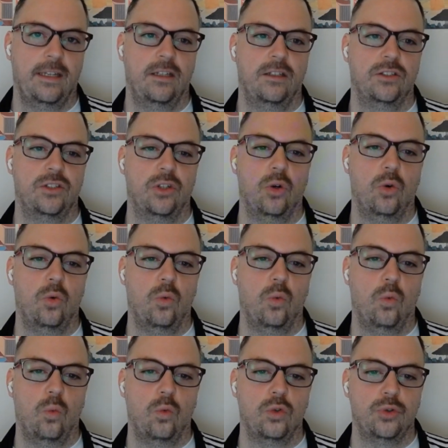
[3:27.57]
So
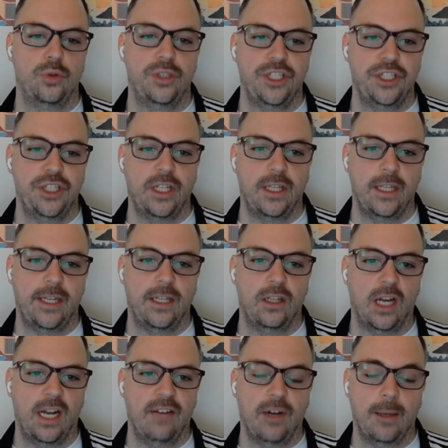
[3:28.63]
strategically in
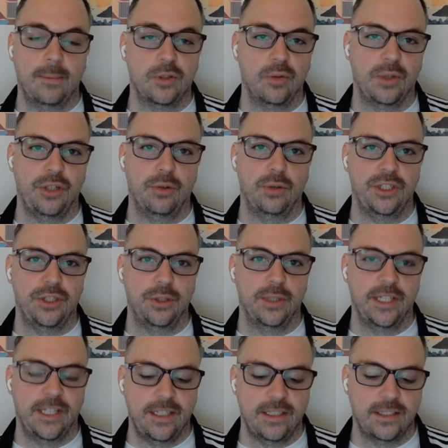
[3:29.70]
LiveOps, what you would do
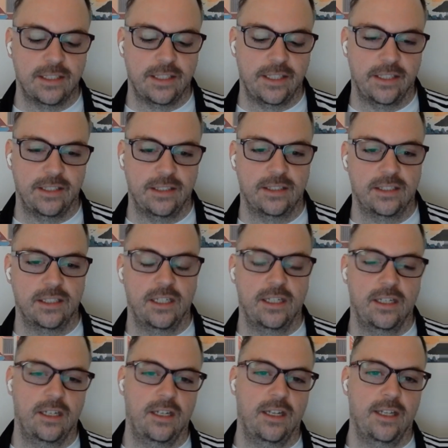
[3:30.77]
with this is
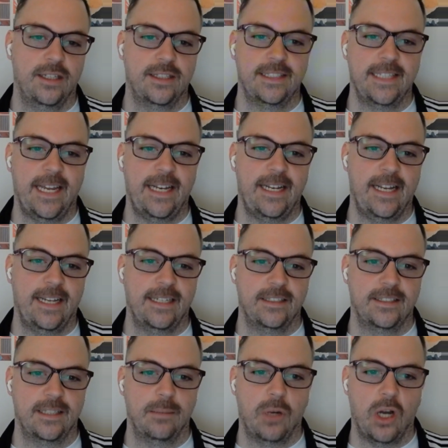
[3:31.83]
set
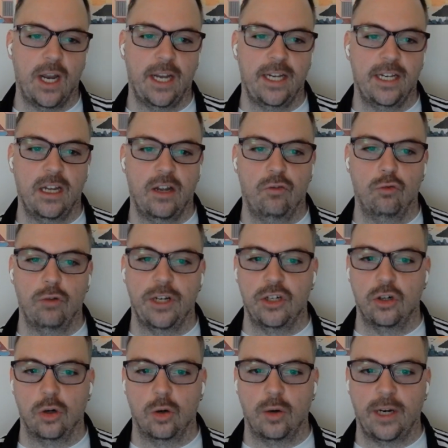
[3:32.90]
some kind of
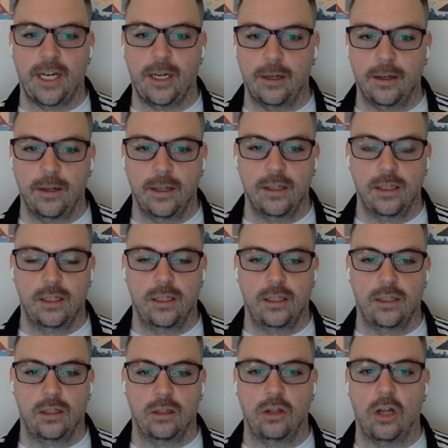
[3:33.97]
recurring
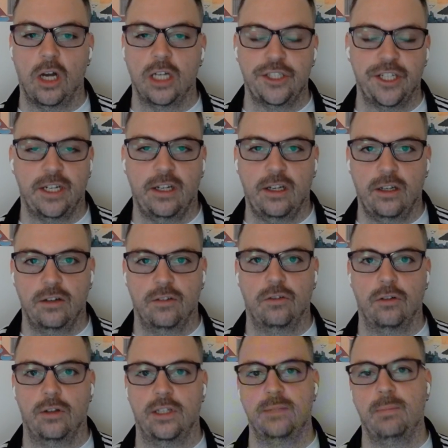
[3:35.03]
logic for
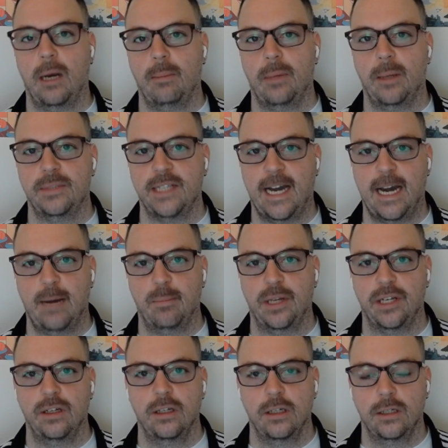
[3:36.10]
this pop-up to happen.